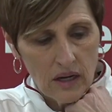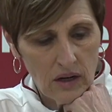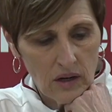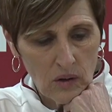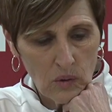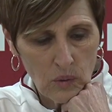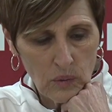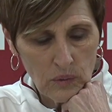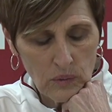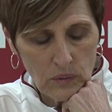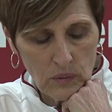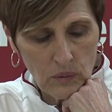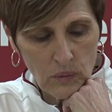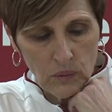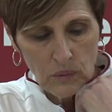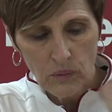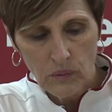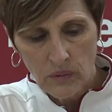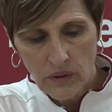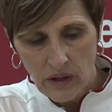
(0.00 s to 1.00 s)
you
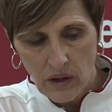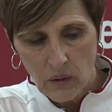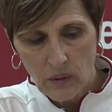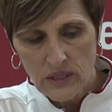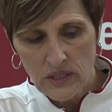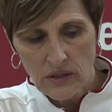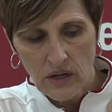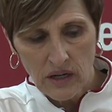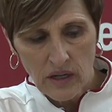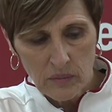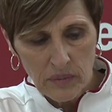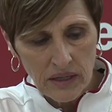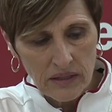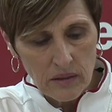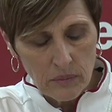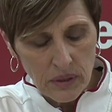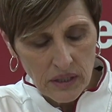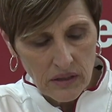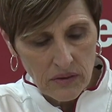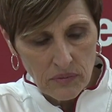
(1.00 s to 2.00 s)
know, they always talk
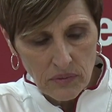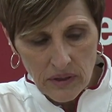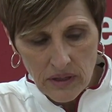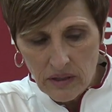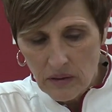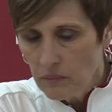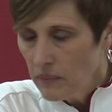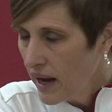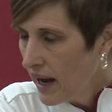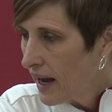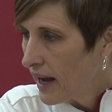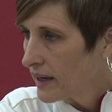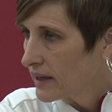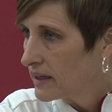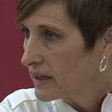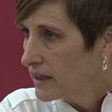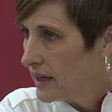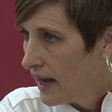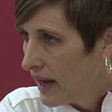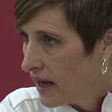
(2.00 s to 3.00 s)
about the big three,
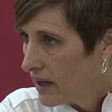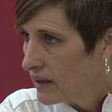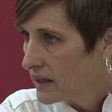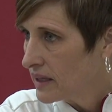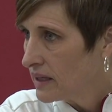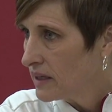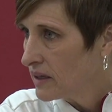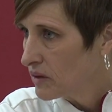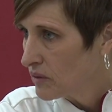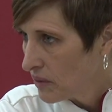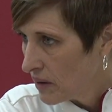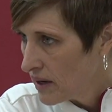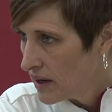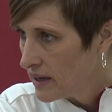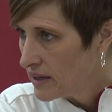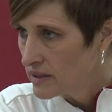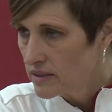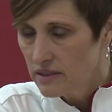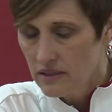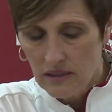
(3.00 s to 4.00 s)
Mac and Allie and
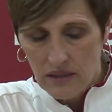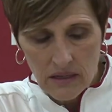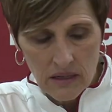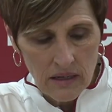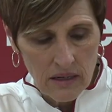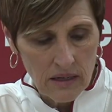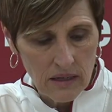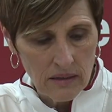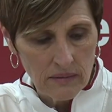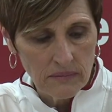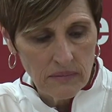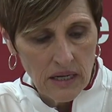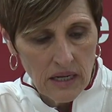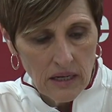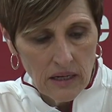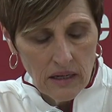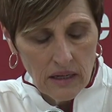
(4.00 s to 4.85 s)
Grace, you